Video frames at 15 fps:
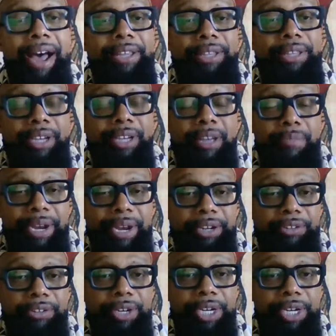the Kemetic
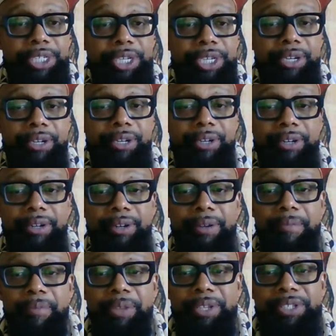tradition.
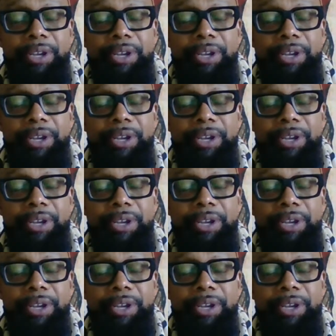So